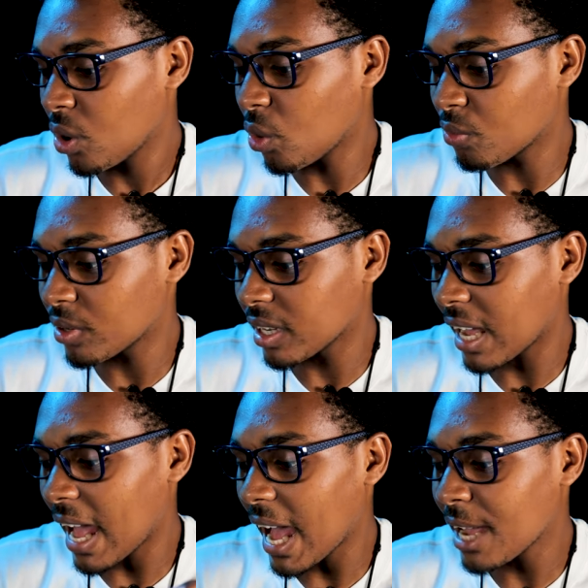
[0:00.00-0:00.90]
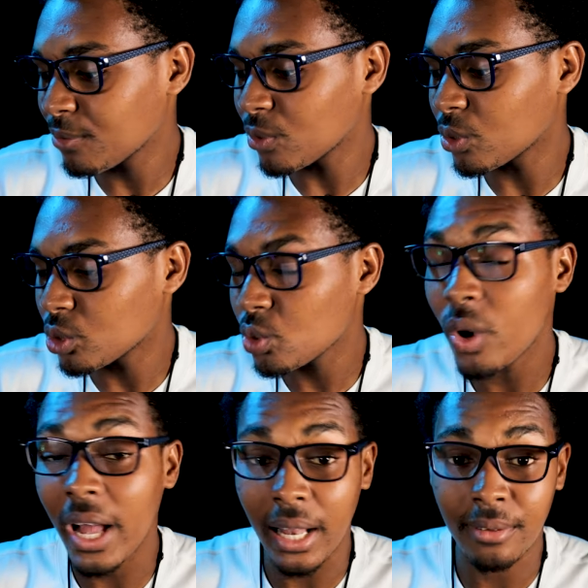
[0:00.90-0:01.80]
over the iPhone
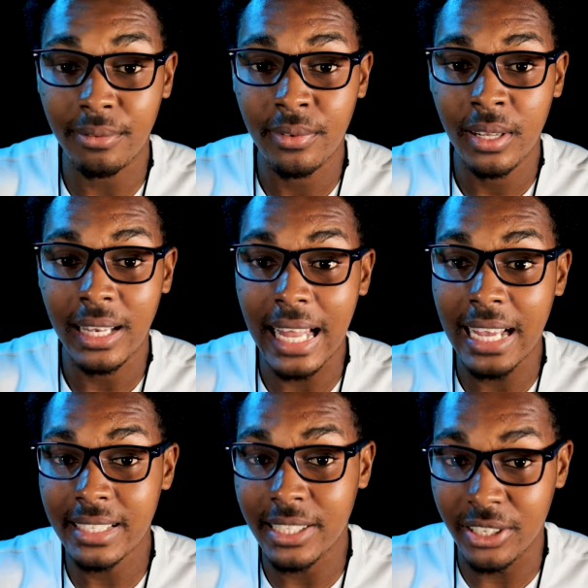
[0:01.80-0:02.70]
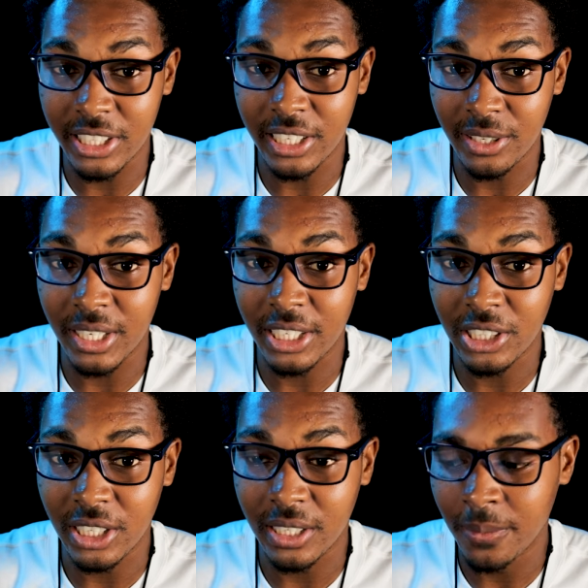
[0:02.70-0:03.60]
12 last year
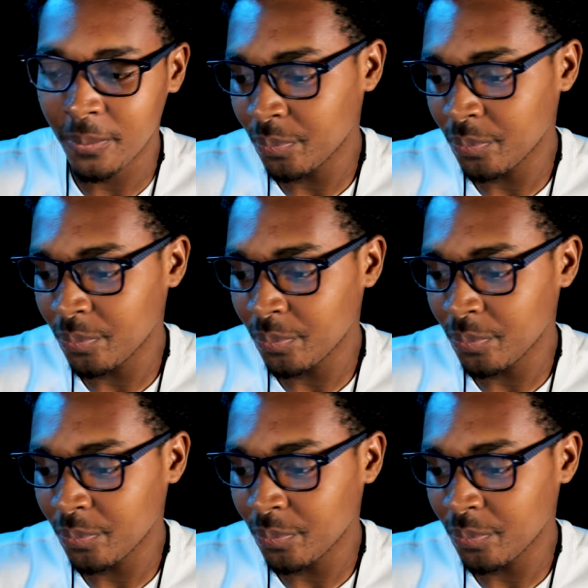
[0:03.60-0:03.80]
generation.